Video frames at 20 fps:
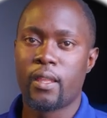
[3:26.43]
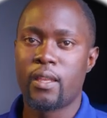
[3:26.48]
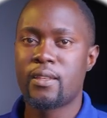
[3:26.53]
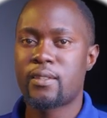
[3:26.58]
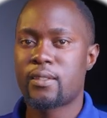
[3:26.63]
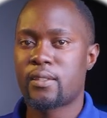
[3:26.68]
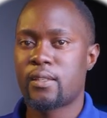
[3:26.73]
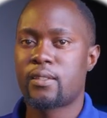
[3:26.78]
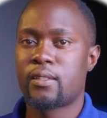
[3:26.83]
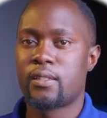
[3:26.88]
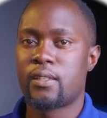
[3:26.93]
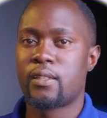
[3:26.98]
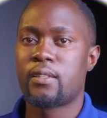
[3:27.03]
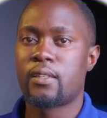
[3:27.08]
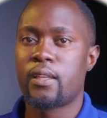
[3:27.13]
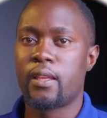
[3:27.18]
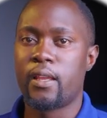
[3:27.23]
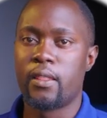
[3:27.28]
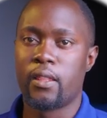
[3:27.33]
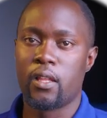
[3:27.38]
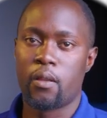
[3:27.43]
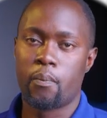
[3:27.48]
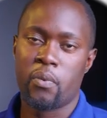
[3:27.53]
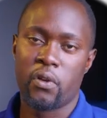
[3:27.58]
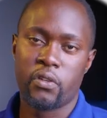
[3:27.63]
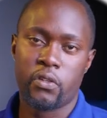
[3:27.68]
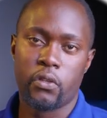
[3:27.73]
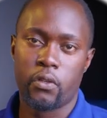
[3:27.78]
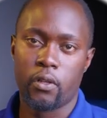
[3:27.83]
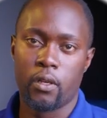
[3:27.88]
instances in that
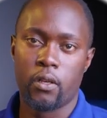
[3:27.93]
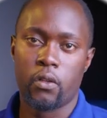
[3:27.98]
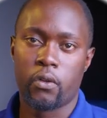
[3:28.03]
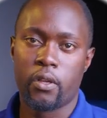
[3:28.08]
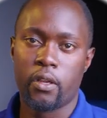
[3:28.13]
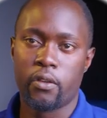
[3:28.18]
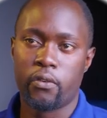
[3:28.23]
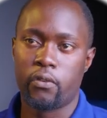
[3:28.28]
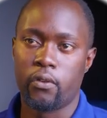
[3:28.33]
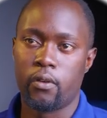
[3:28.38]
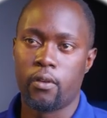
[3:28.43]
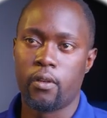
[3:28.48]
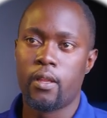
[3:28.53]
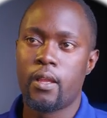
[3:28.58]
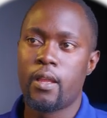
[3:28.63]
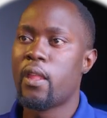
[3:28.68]
particular location.